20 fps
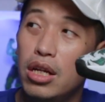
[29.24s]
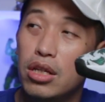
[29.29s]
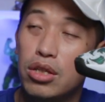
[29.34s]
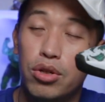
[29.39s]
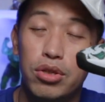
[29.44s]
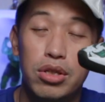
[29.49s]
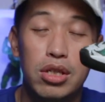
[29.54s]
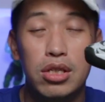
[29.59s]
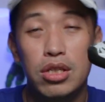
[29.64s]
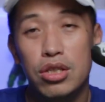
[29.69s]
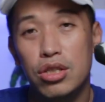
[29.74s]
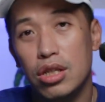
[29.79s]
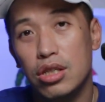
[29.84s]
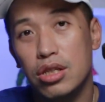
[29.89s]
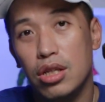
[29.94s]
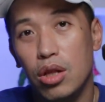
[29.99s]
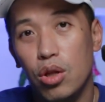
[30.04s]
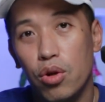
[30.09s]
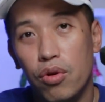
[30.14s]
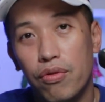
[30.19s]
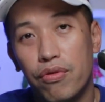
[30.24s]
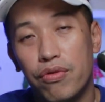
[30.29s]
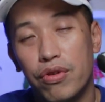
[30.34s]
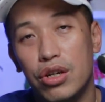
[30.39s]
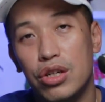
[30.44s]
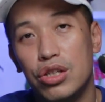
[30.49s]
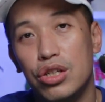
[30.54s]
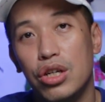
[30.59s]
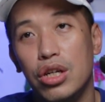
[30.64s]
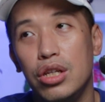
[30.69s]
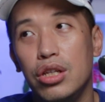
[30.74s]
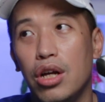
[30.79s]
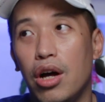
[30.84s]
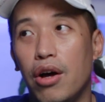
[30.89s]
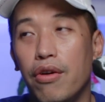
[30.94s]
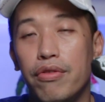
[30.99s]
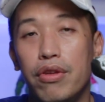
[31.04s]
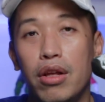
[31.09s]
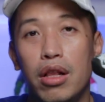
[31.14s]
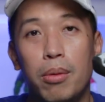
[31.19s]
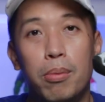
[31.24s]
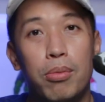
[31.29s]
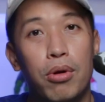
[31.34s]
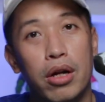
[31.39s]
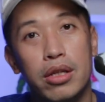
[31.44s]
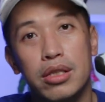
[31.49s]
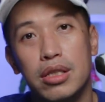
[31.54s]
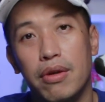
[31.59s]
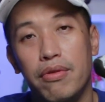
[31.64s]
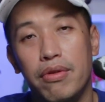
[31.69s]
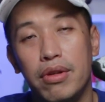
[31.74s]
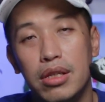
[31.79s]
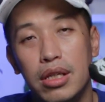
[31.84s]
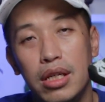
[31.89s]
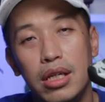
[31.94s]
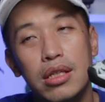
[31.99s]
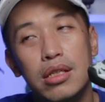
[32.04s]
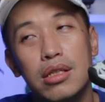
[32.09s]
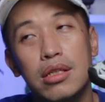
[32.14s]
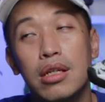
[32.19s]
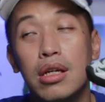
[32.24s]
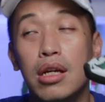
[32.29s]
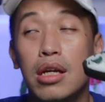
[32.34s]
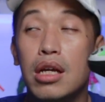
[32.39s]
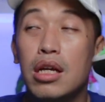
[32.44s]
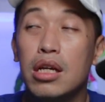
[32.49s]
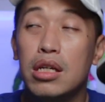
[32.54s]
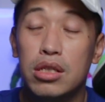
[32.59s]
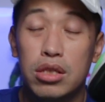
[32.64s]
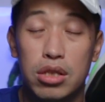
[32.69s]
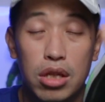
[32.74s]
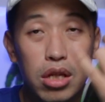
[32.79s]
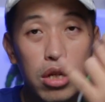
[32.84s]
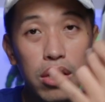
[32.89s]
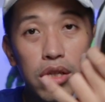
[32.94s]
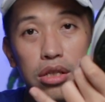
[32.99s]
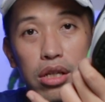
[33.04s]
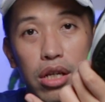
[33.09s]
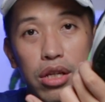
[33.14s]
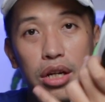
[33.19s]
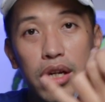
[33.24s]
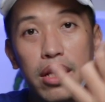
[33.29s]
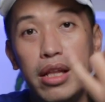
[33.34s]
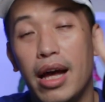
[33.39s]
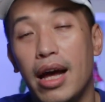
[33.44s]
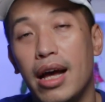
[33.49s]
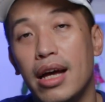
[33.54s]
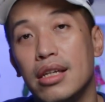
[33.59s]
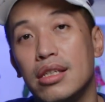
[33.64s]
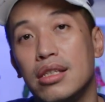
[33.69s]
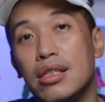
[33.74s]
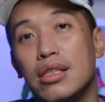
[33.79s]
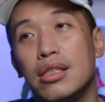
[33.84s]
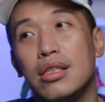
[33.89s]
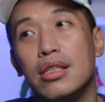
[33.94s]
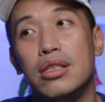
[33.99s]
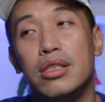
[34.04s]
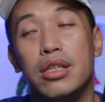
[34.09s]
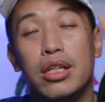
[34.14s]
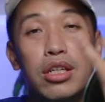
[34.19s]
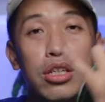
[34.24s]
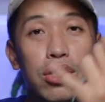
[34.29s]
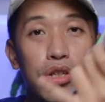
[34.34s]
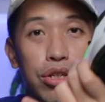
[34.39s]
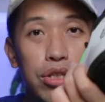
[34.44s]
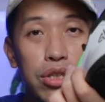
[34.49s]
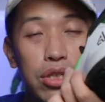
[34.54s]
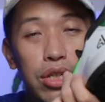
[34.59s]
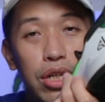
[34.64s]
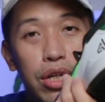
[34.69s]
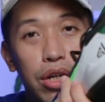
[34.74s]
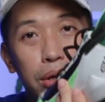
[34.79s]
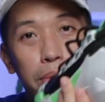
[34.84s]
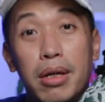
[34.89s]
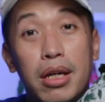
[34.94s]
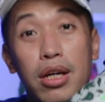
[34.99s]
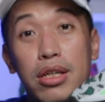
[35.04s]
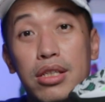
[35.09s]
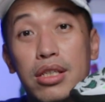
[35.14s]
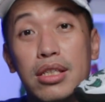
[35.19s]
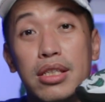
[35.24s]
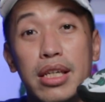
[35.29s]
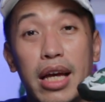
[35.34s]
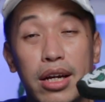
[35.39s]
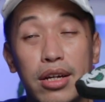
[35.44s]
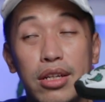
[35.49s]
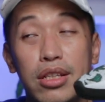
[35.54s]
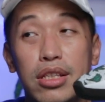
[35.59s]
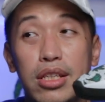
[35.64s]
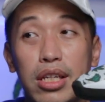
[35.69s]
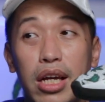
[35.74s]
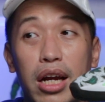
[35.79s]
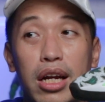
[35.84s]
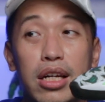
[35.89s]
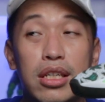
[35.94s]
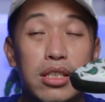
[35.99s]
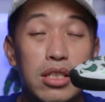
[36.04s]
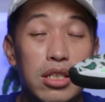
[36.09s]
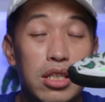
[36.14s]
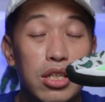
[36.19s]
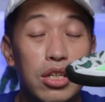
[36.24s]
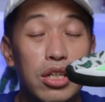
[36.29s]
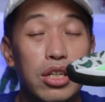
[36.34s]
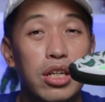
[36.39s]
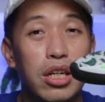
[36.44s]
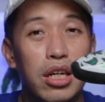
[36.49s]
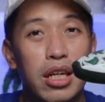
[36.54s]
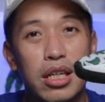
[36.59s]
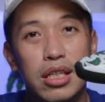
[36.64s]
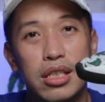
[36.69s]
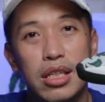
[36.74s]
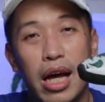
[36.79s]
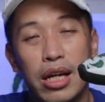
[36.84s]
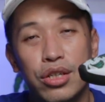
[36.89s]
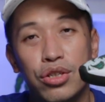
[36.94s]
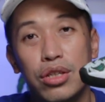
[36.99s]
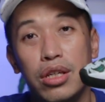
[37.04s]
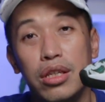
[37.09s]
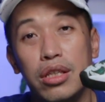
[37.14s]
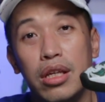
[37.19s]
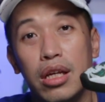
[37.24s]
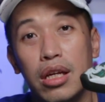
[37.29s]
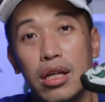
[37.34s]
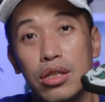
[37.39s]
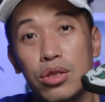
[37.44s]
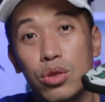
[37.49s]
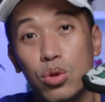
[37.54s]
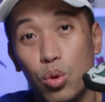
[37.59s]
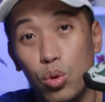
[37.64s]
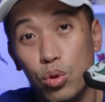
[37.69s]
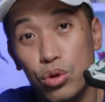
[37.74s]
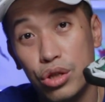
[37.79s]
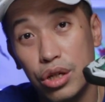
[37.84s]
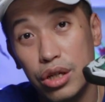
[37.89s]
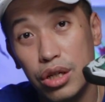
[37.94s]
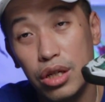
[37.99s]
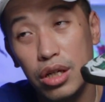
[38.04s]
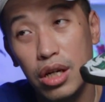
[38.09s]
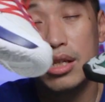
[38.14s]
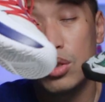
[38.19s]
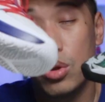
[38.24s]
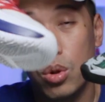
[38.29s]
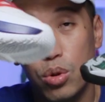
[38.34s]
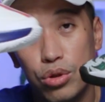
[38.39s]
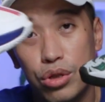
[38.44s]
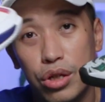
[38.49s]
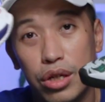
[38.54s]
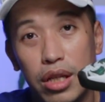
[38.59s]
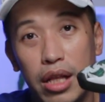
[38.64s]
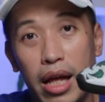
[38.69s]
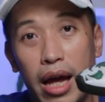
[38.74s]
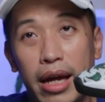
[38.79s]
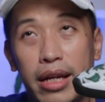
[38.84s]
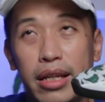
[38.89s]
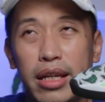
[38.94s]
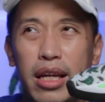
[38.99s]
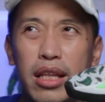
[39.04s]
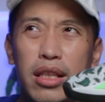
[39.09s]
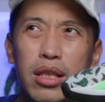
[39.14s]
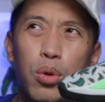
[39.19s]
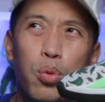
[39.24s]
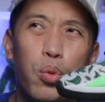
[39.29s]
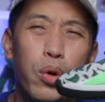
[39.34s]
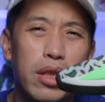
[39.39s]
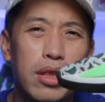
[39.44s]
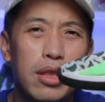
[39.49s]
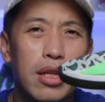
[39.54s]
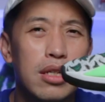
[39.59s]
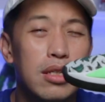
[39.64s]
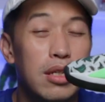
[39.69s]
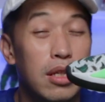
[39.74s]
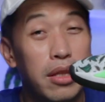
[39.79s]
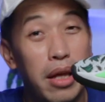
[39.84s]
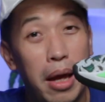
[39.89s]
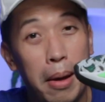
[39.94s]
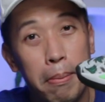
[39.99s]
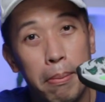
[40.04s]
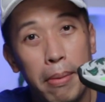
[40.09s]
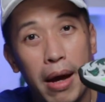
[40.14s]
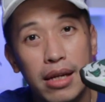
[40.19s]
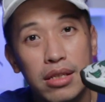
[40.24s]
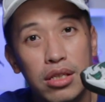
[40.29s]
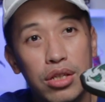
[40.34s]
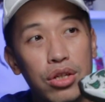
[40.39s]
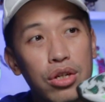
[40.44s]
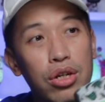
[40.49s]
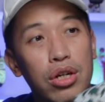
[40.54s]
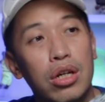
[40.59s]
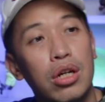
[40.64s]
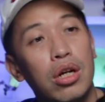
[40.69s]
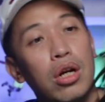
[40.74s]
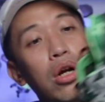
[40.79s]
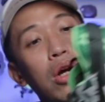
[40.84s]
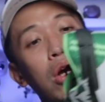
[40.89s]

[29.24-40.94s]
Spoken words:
So this is just a low version of the Lebron 17s. Still considered as signature sneaker because his second tier sneaker is actually the Soldier line and the Witness and the Ambassador.